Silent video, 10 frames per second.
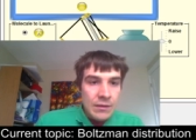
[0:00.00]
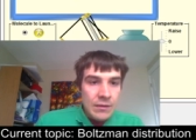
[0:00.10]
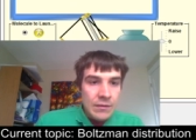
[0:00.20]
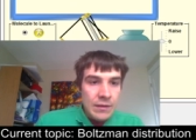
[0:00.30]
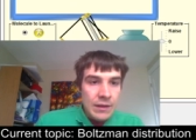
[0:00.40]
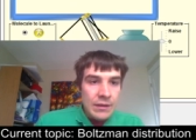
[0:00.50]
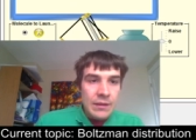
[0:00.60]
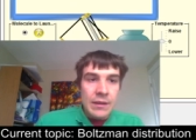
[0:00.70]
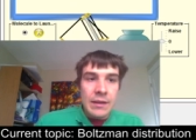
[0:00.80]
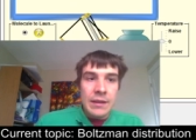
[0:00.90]
Right,
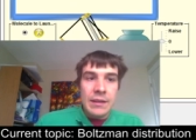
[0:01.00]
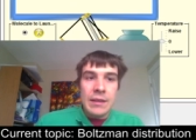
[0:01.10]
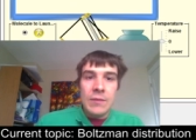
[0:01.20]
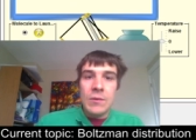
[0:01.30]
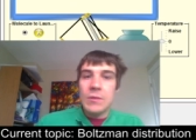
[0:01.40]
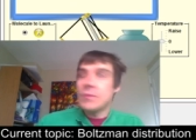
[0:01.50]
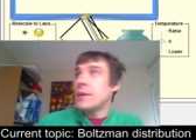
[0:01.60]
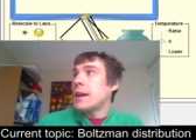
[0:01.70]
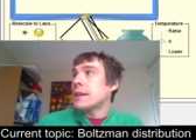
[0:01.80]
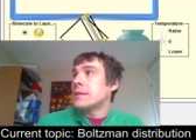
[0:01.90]
it won't
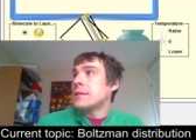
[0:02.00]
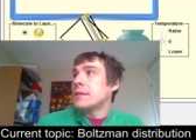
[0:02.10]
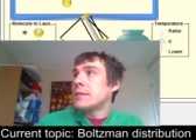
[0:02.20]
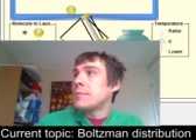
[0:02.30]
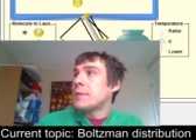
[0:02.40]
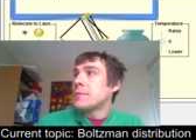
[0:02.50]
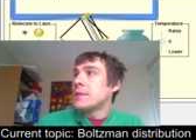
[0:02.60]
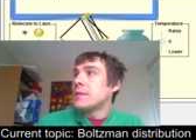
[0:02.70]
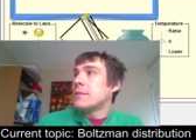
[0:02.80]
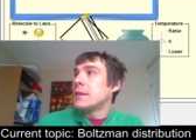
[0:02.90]
react until it bumps
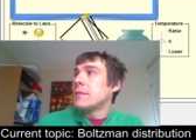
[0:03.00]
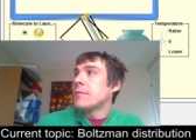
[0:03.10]
into it.